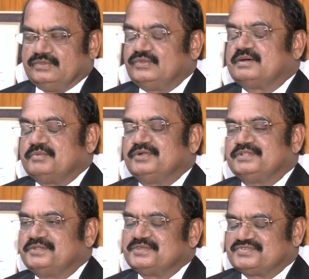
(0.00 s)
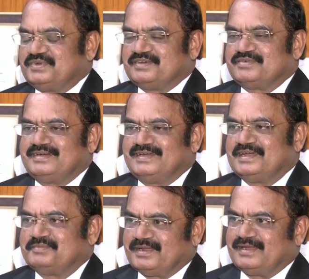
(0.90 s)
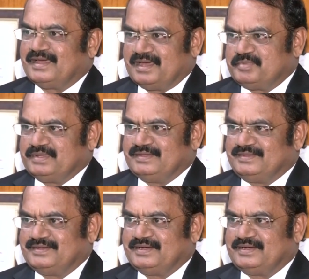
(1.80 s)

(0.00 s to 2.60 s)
No, no, more than useful, definitely. I'm really happy.